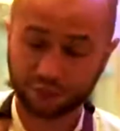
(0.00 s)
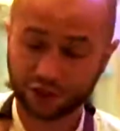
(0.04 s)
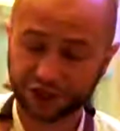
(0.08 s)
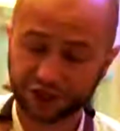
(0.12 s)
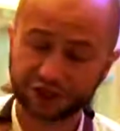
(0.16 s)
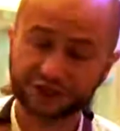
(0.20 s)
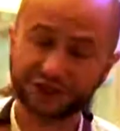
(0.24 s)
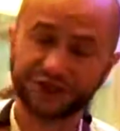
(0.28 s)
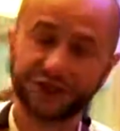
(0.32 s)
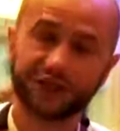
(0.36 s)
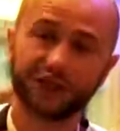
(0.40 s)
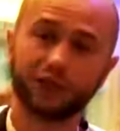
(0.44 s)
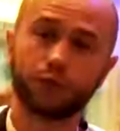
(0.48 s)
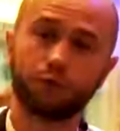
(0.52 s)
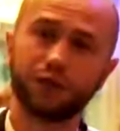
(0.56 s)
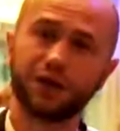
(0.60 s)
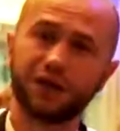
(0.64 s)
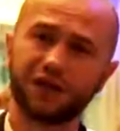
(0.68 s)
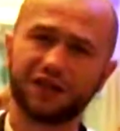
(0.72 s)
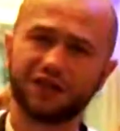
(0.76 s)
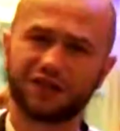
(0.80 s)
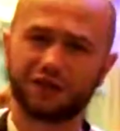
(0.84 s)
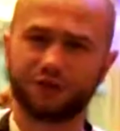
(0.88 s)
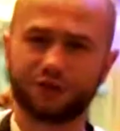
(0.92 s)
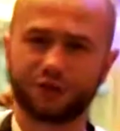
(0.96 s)
Might take a
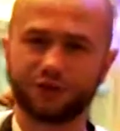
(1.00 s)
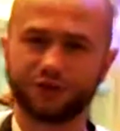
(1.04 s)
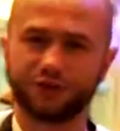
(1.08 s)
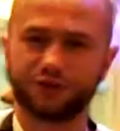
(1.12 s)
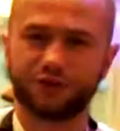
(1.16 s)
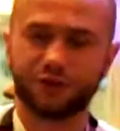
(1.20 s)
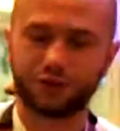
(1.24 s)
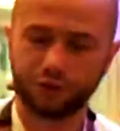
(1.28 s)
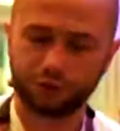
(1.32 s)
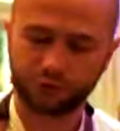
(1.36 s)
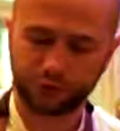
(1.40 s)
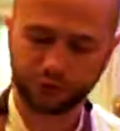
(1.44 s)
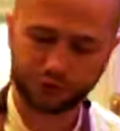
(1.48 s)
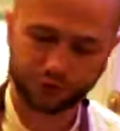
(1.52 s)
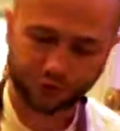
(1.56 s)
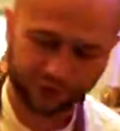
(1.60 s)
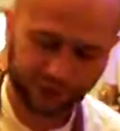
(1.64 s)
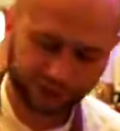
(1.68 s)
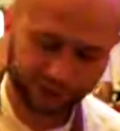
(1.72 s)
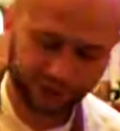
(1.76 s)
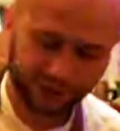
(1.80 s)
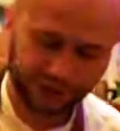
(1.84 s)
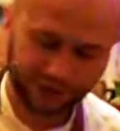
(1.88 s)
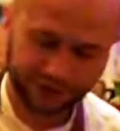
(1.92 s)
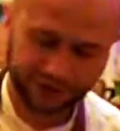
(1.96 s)
while, around 2 or
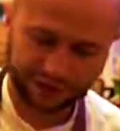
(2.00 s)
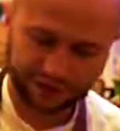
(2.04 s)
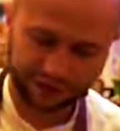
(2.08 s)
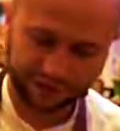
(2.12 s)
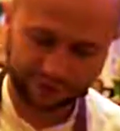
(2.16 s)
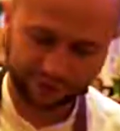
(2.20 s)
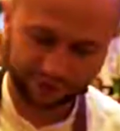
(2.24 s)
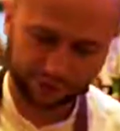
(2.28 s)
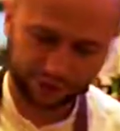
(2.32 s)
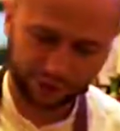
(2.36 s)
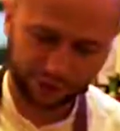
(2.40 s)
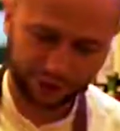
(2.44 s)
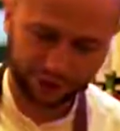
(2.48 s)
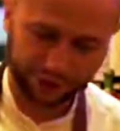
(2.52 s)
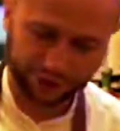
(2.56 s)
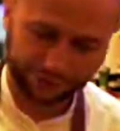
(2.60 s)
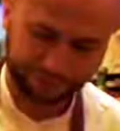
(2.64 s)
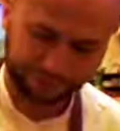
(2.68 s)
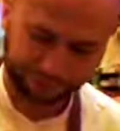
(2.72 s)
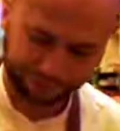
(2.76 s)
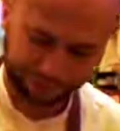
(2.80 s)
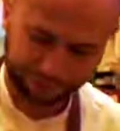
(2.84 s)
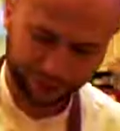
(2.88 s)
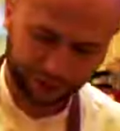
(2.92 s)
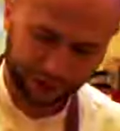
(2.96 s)
3 minutes, for
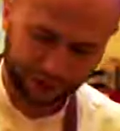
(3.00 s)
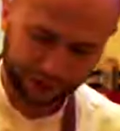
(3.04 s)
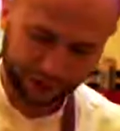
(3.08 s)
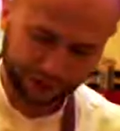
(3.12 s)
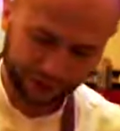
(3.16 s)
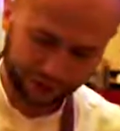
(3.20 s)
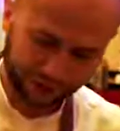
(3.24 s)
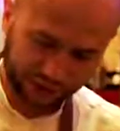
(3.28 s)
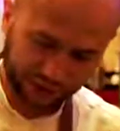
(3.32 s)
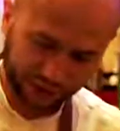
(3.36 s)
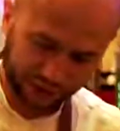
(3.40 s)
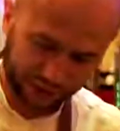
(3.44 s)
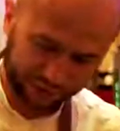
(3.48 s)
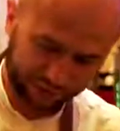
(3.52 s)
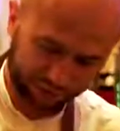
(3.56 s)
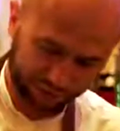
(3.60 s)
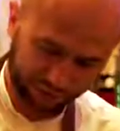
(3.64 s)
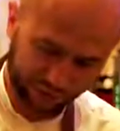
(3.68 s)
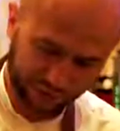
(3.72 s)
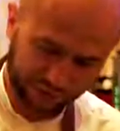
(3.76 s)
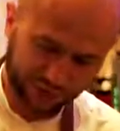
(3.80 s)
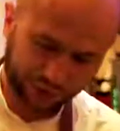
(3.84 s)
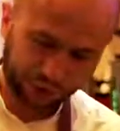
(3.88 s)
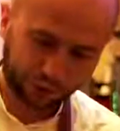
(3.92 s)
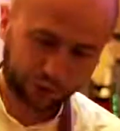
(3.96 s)
getting the
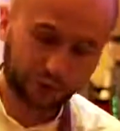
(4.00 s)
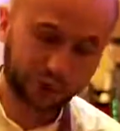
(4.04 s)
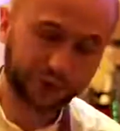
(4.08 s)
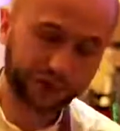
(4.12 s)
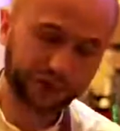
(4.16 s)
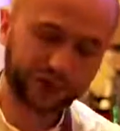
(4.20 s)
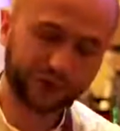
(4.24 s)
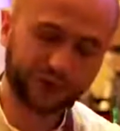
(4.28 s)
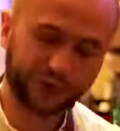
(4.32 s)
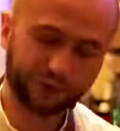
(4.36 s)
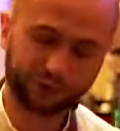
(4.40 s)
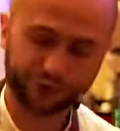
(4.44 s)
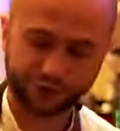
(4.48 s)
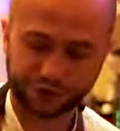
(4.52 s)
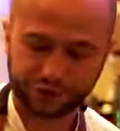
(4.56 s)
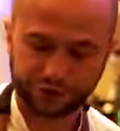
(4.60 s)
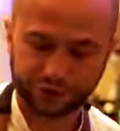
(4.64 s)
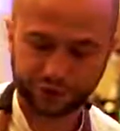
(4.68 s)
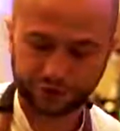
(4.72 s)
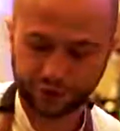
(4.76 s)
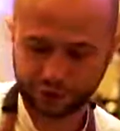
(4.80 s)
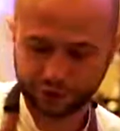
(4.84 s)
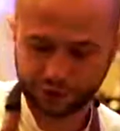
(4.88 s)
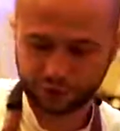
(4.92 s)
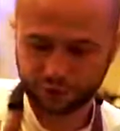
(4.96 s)
right
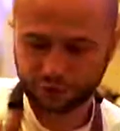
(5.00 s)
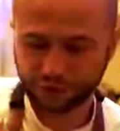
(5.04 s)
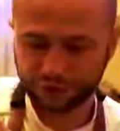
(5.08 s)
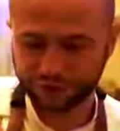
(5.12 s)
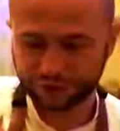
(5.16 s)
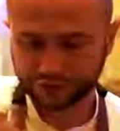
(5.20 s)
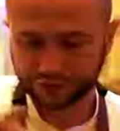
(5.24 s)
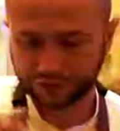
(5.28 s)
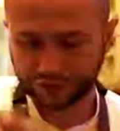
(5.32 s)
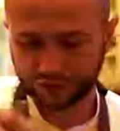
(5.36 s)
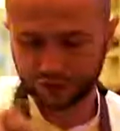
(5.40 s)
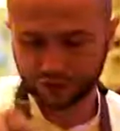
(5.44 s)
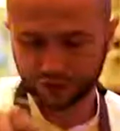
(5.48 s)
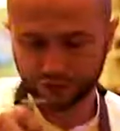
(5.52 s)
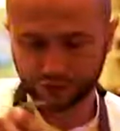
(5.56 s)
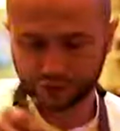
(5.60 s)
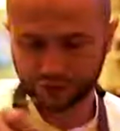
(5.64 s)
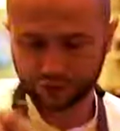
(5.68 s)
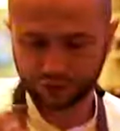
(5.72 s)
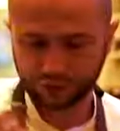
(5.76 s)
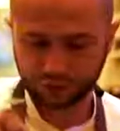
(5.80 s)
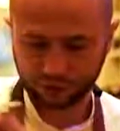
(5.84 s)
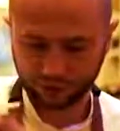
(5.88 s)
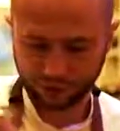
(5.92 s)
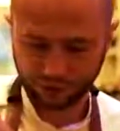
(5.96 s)
temperature and the right
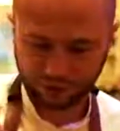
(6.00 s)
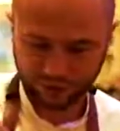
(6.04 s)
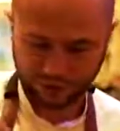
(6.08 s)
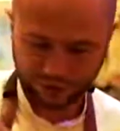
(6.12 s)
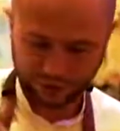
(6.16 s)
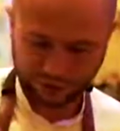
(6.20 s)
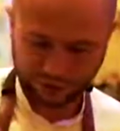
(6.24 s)
dilution.